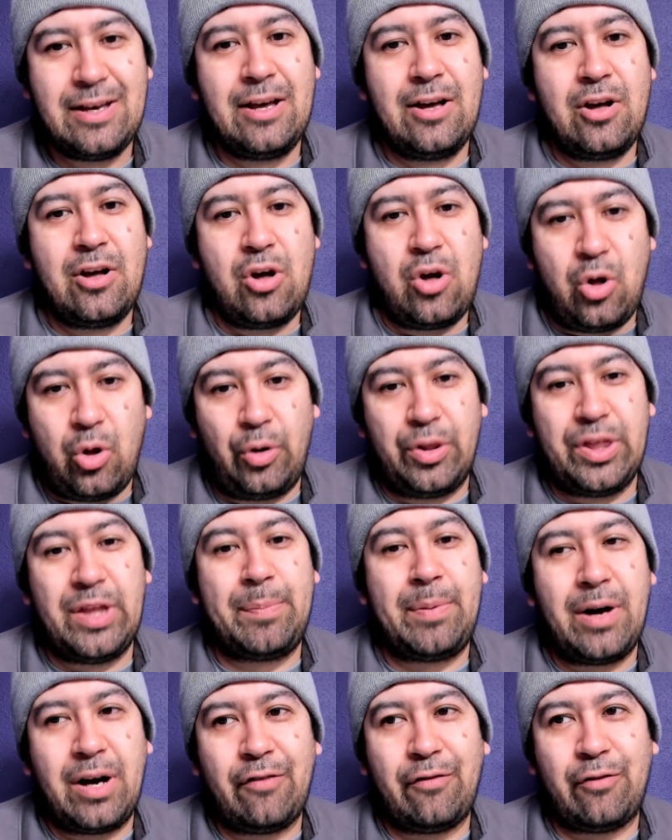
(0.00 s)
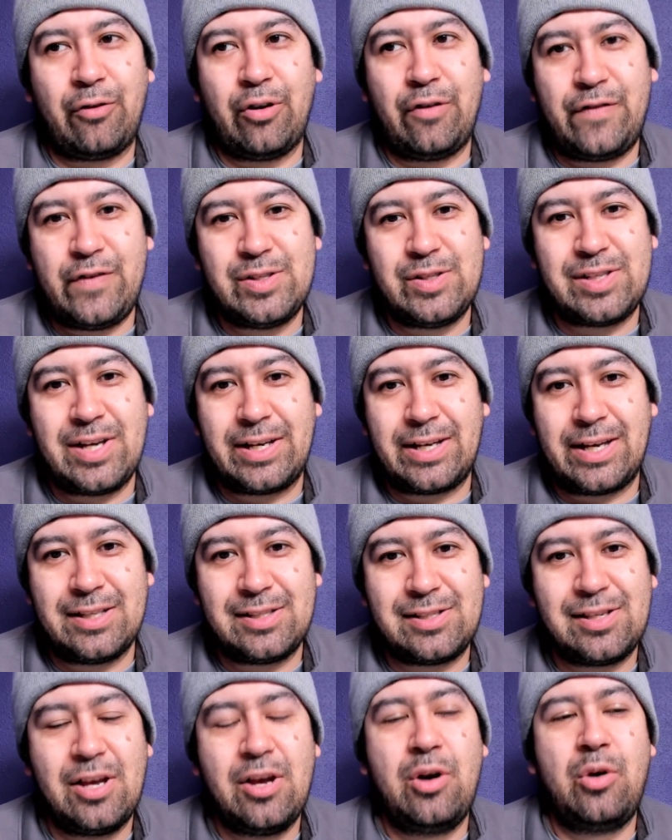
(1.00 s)
Hold the puck for a few seconds.
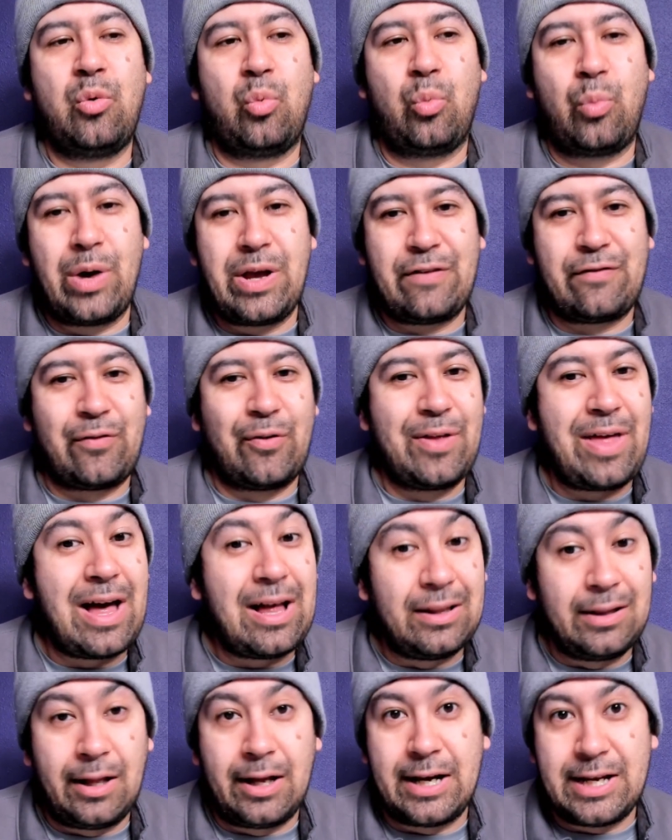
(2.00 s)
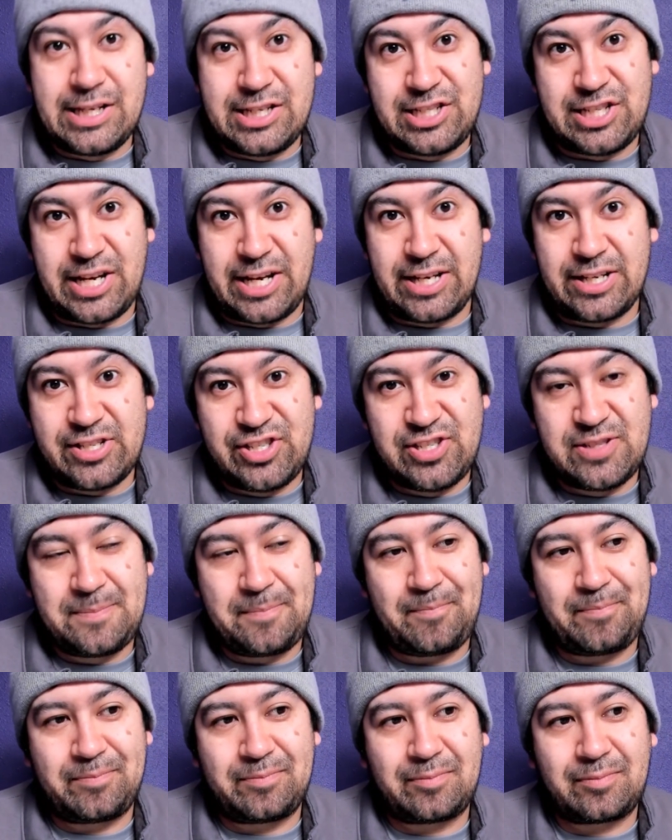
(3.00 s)
Wait for that line change.
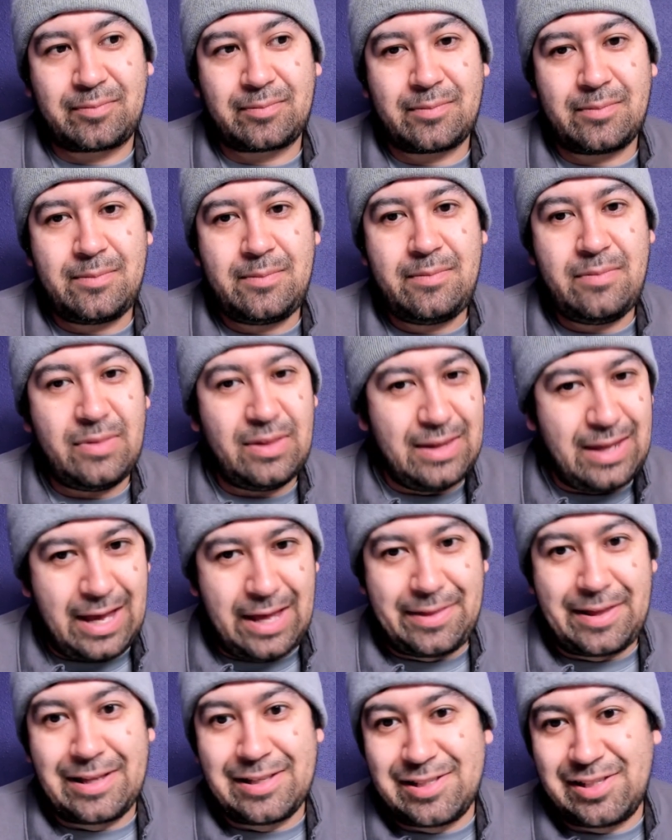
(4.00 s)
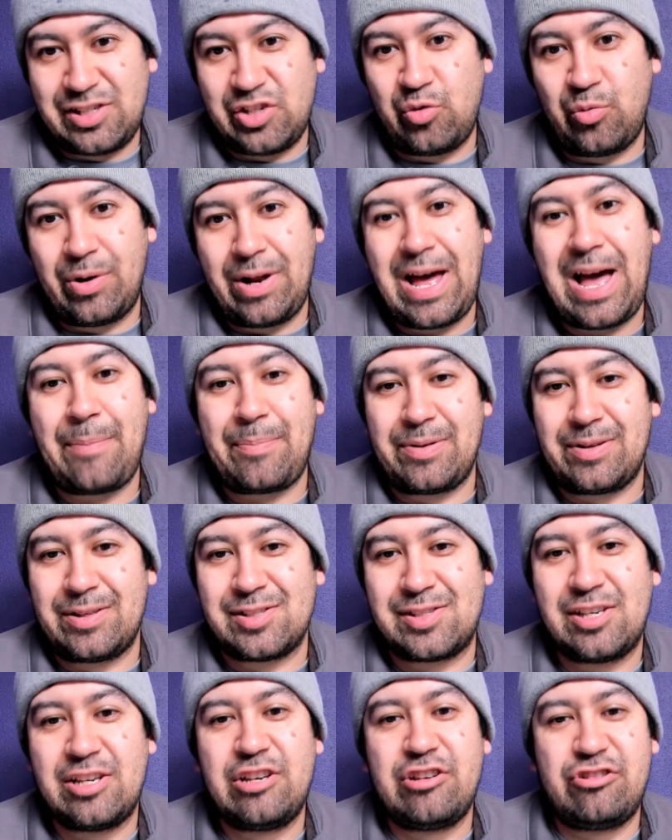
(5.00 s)
And then see what
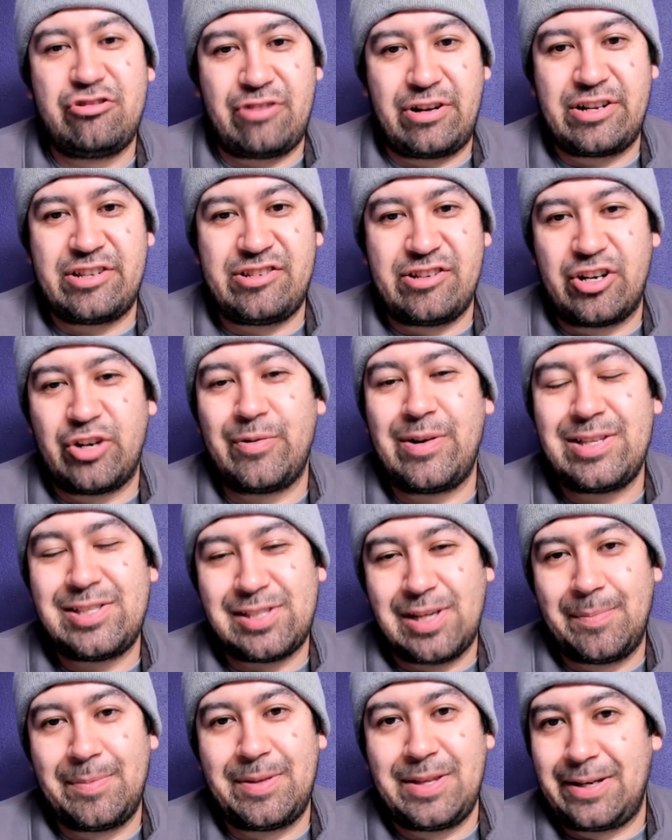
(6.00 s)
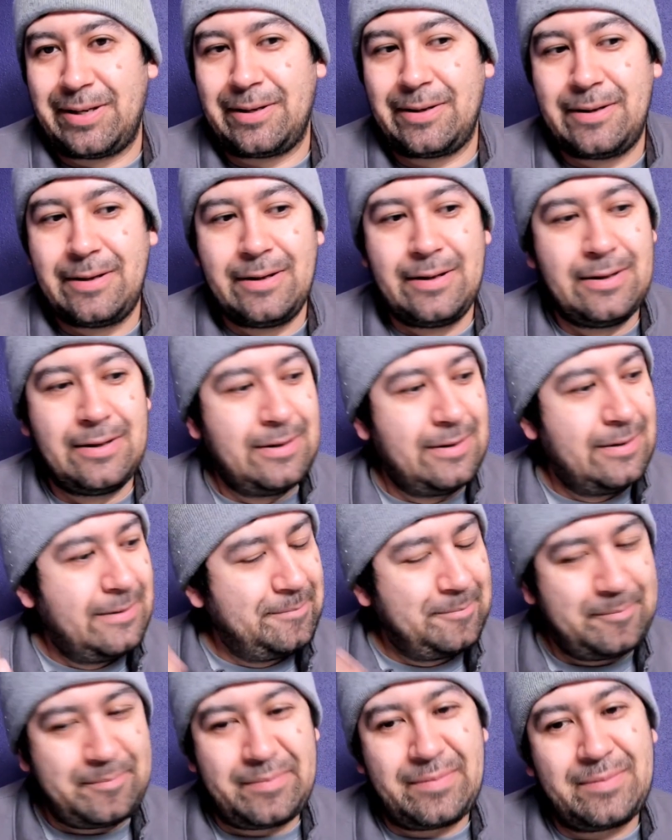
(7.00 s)
happens. Try to generate something.
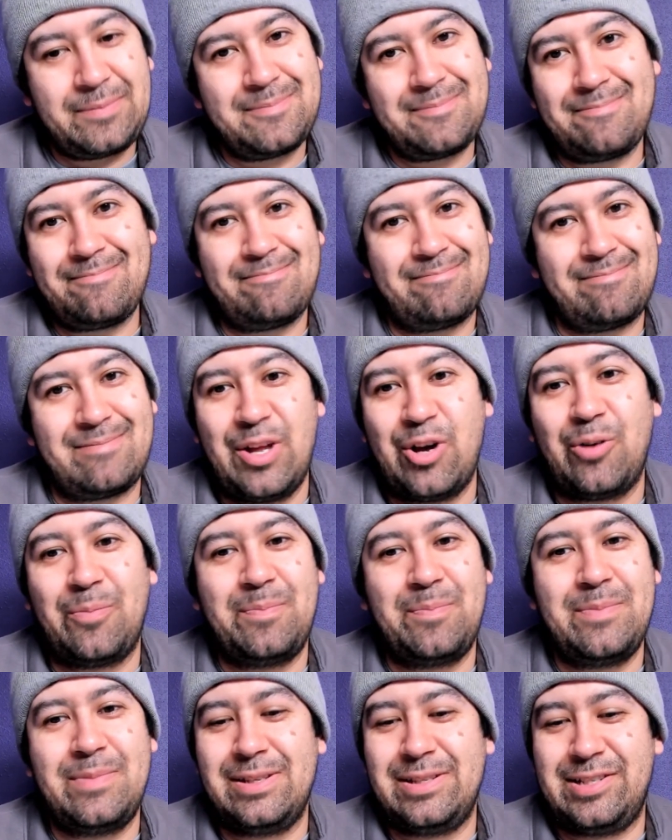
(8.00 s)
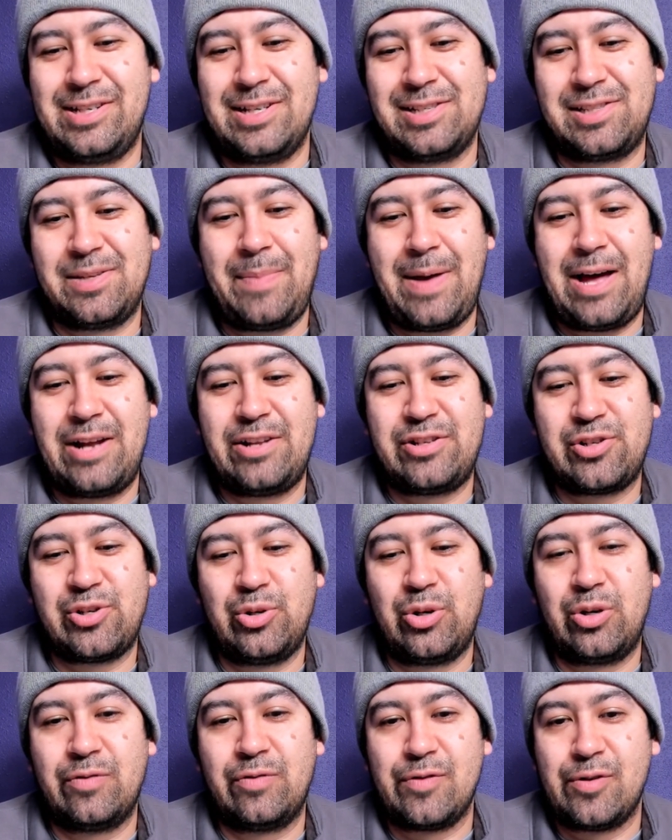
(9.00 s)
Nope, just a bad
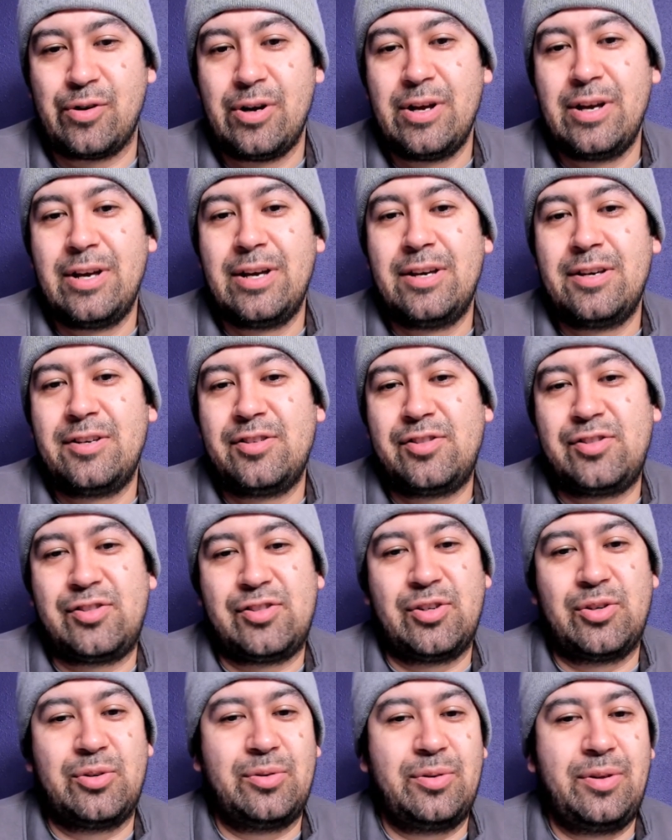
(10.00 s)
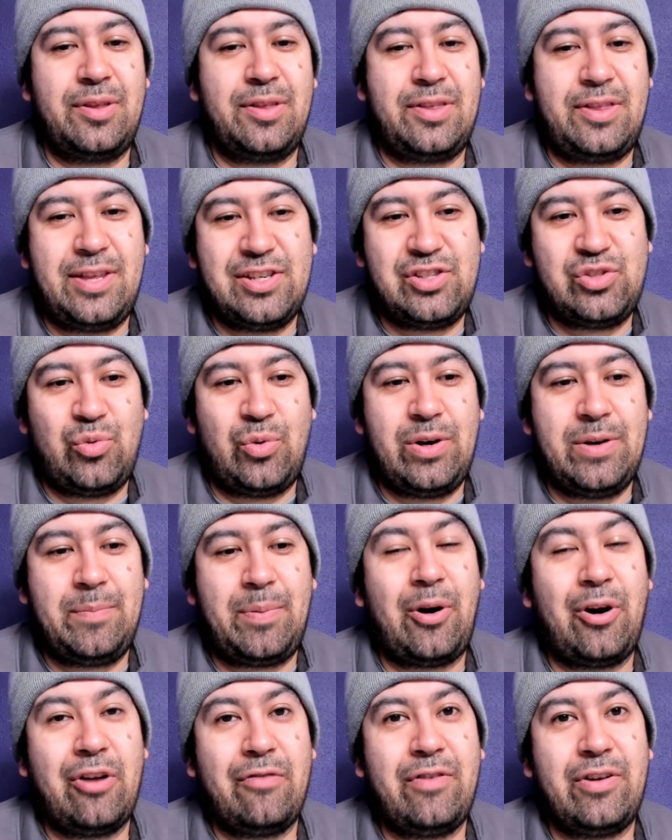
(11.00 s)
turnover. So this one,
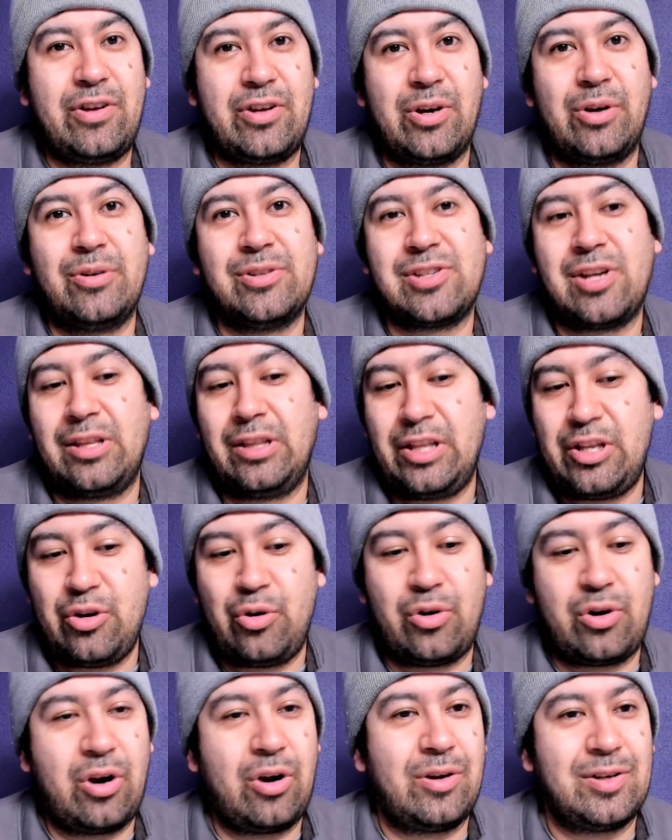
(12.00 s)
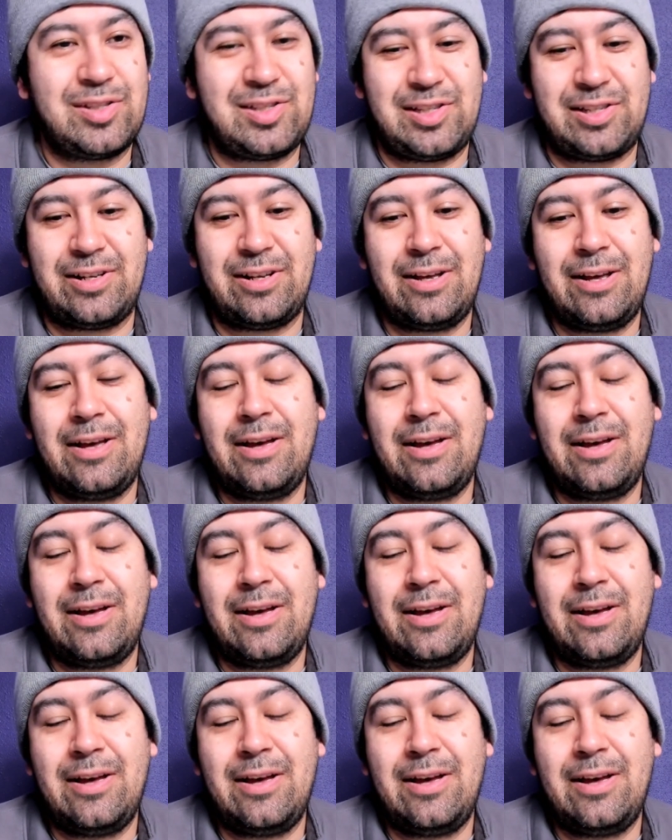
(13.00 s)
part of it goes on Leo Carlson.